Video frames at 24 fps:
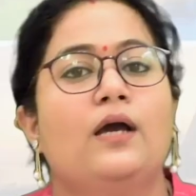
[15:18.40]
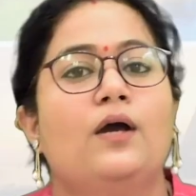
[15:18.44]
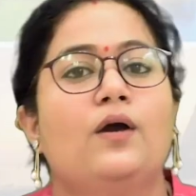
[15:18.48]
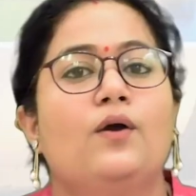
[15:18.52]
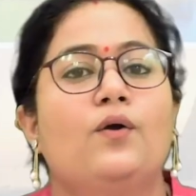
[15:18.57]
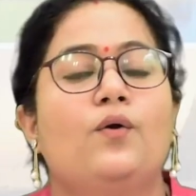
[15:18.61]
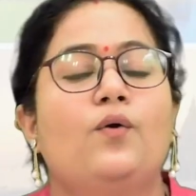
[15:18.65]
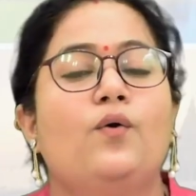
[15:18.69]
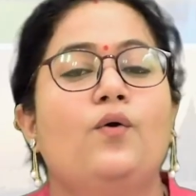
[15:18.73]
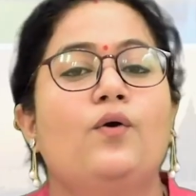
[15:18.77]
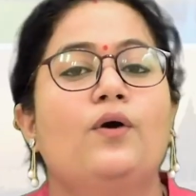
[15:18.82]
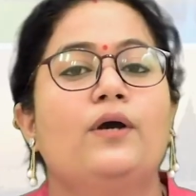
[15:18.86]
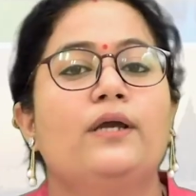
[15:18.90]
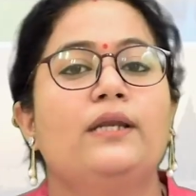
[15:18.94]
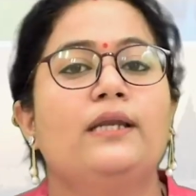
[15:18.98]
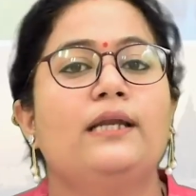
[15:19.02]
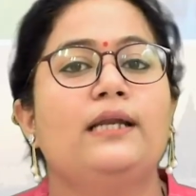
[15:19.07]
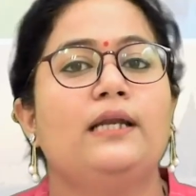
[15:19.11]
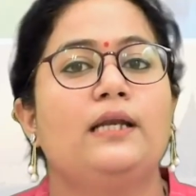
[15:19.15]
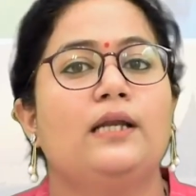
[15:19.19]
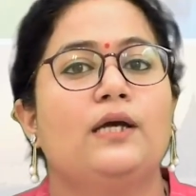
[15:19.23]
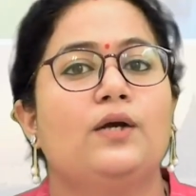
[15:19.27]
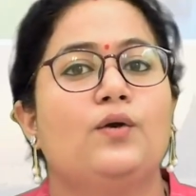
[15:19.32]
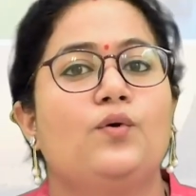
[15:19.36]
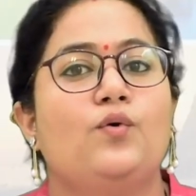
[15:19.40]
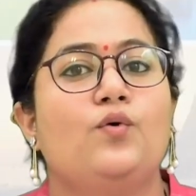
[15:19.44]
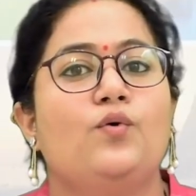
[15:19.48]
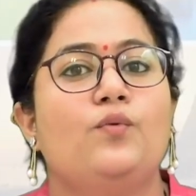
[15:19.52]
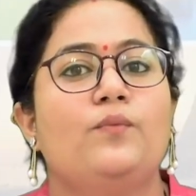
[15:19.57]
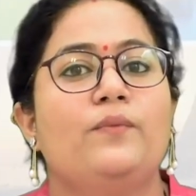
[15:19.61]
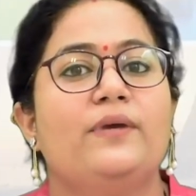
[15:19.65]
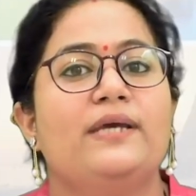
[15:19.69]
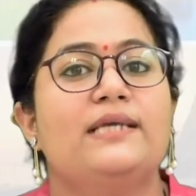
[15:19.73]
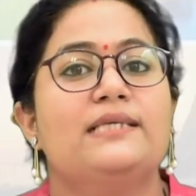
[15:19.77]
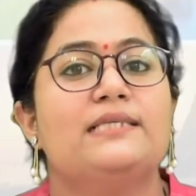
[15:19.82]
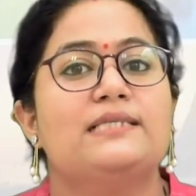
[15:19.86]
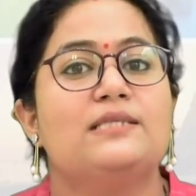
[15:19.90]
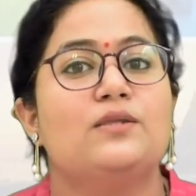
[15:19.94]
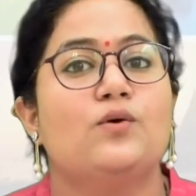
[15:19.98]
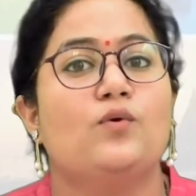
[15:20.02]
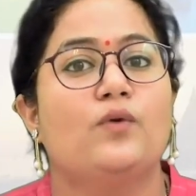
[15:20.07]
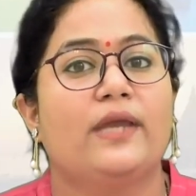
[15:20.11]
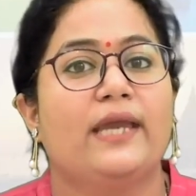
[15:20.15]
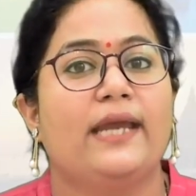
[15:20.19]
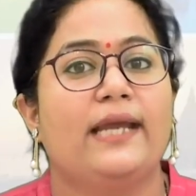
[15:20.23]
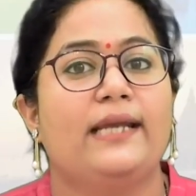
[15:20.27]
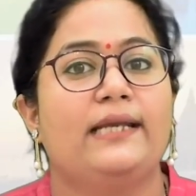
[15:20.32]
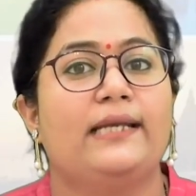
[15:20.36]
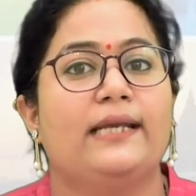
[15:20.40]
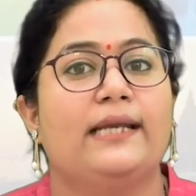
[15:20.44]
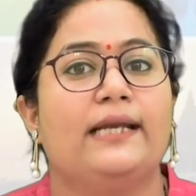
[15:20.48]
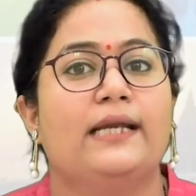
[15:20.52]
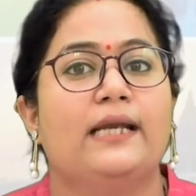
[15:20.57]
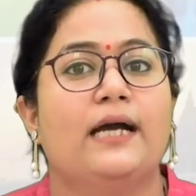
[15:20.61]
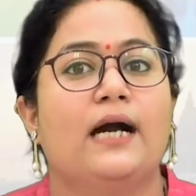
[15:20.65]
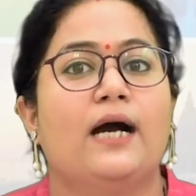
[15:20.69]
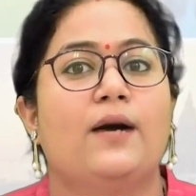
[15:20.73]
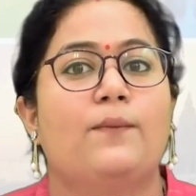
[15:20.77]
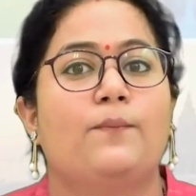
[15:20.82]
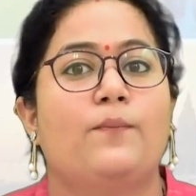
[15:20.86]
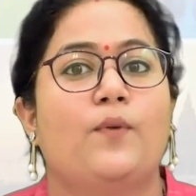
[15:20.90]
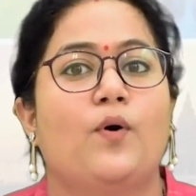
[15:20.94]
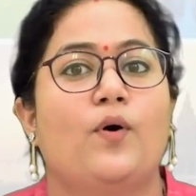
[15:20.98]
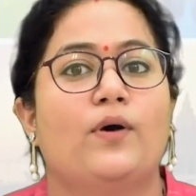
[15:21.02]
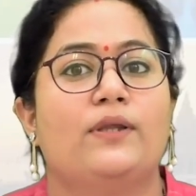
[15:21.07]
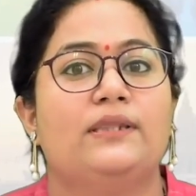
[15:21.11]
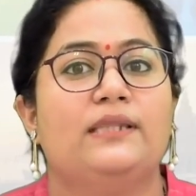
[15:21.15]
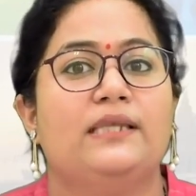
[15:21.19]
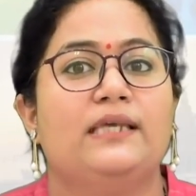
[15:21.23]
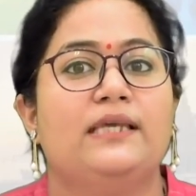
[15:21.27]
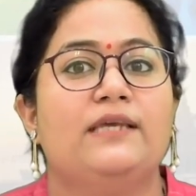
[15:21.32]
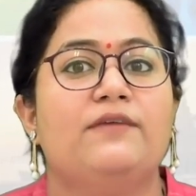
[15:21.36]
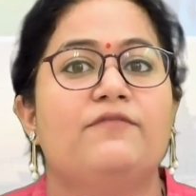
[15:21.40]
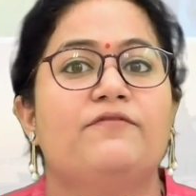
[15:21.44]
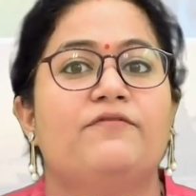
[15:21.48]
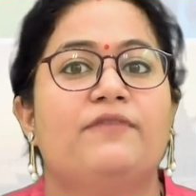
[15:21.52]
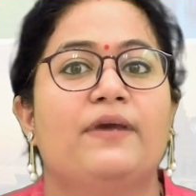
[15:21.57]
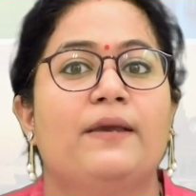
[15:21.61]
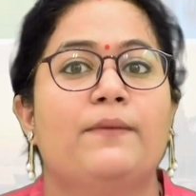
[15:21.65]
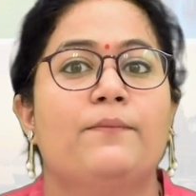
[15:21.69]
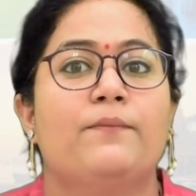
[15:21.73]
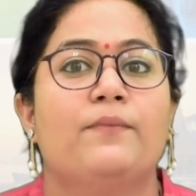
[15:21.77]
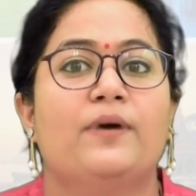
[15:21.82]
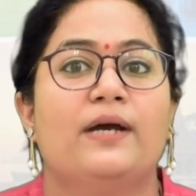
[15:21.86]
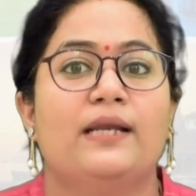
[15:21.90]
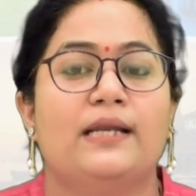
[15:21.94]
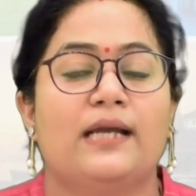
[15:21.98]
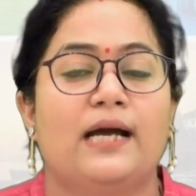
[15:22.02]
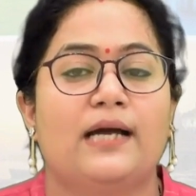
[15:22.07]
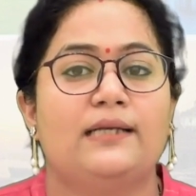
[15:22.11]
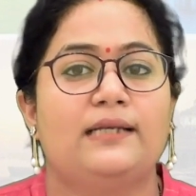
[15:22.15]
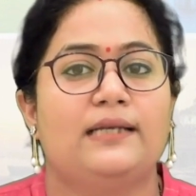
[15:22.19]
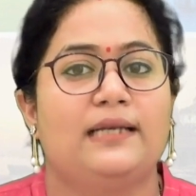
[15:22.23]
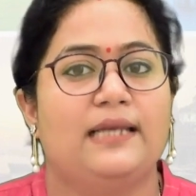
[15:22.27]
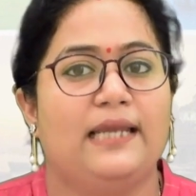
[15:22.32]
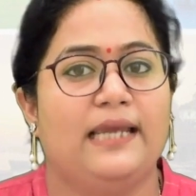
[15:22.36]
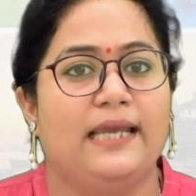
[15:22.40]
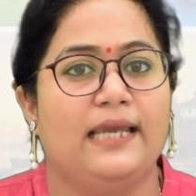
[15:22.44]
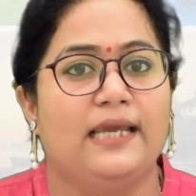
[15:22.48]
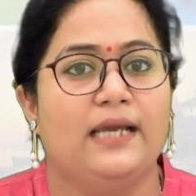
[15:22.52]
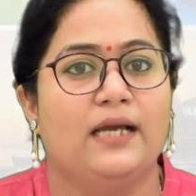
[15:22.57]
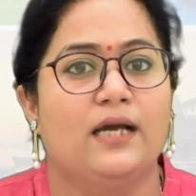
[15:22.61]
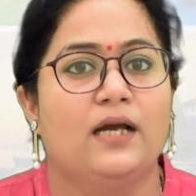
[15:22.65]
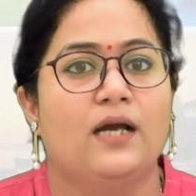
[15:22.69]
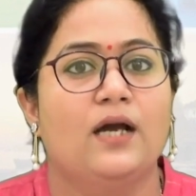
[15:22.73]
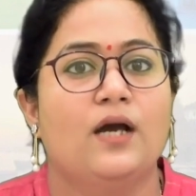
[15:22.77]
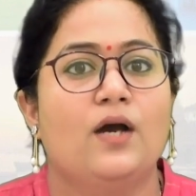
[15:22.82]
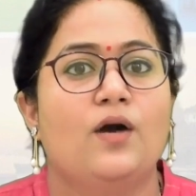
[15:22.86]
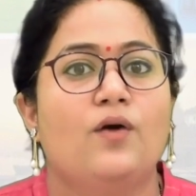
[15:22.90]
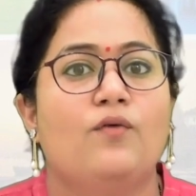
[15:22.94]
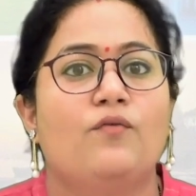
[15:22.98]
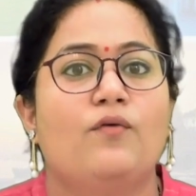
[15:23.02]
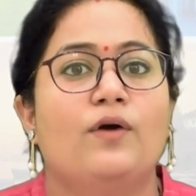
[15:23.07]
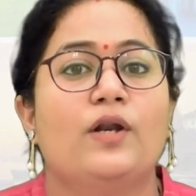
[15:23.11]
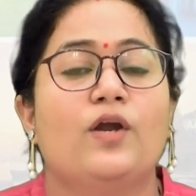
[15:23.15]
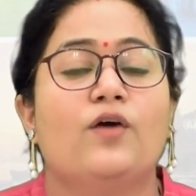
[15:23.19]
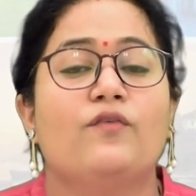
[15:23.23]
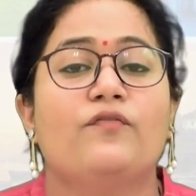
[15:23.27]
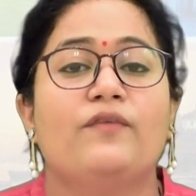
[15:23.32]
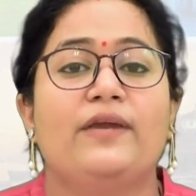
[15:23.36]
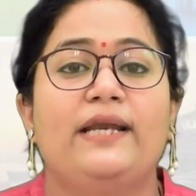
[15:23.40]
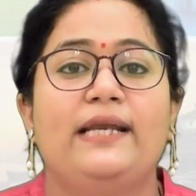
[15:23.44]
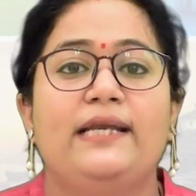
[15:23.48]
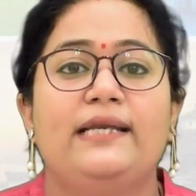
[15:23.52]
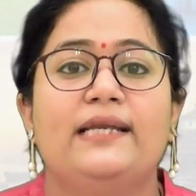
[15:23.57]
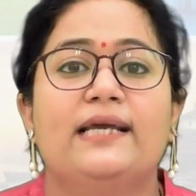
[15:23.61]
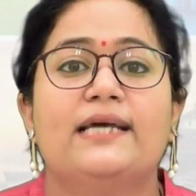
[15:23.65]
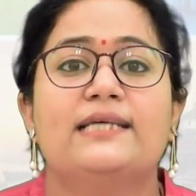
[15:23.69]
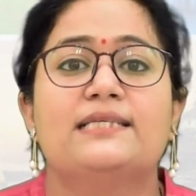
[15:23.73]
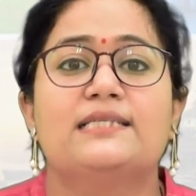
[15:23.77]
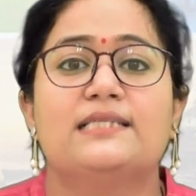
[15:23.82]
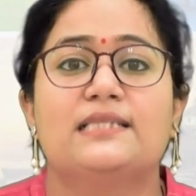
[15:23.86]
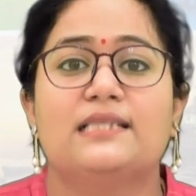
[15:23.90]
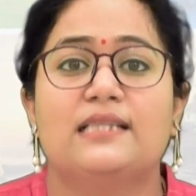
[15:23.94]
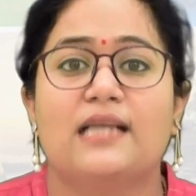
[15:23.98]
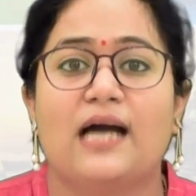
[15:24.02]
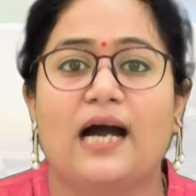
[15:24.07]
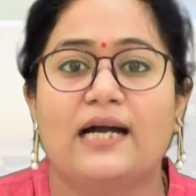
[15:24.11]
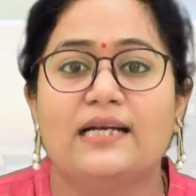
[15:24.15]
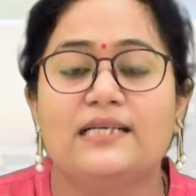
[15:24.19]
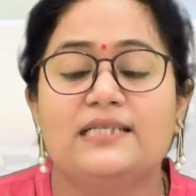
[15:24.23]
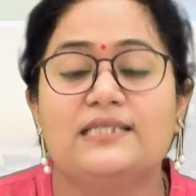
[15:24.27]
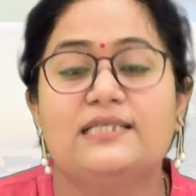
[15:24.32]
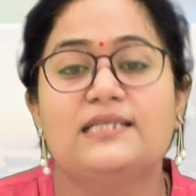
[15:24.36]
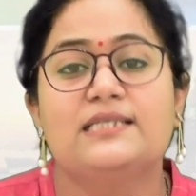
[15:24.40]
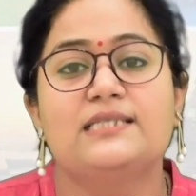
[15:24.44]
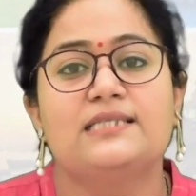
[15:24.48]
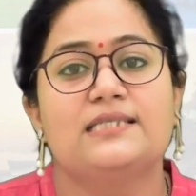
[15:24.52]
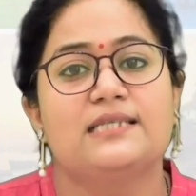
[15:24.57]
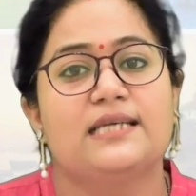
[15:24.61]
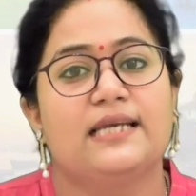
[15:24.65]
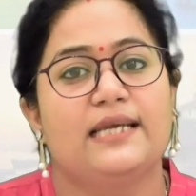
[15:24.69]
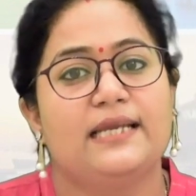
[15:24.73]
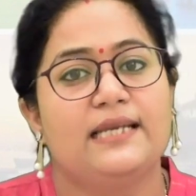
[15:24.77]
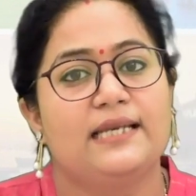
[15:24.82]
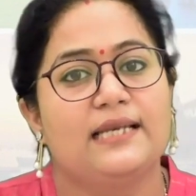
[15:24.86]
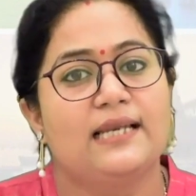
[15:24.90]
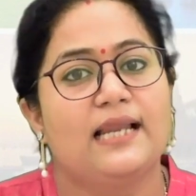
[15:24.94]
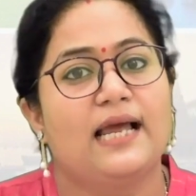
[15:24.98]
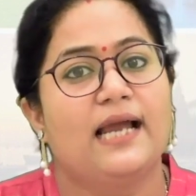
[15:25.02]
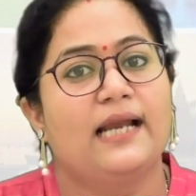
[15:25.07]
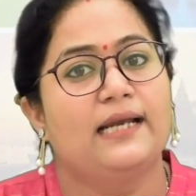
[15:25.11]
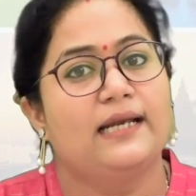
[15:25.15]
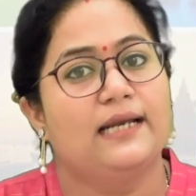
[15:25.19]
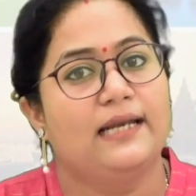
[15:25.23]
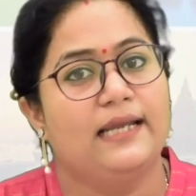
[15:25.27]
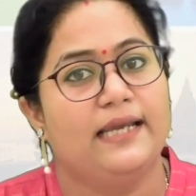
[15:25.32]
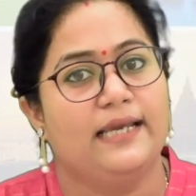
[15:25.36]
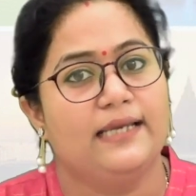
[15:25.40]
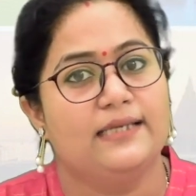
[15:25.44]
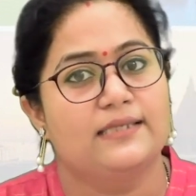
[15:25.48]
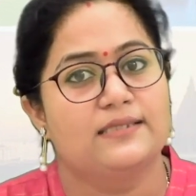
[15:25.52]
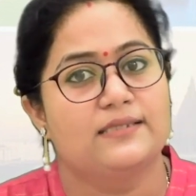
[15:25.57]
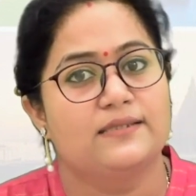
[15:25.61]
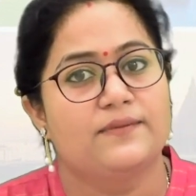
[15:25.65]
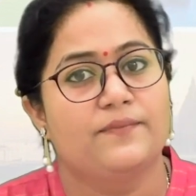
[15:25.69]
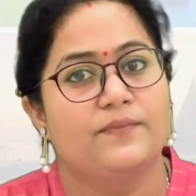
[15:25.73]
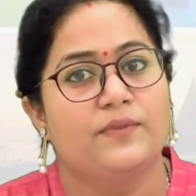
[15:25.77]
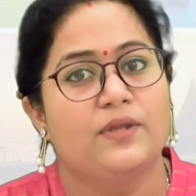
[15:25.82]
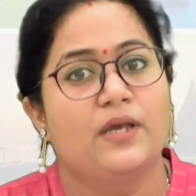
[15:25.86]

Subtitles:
Coconut Lagoon is located upon the Vembanad Lake one of India's largest inland lakes.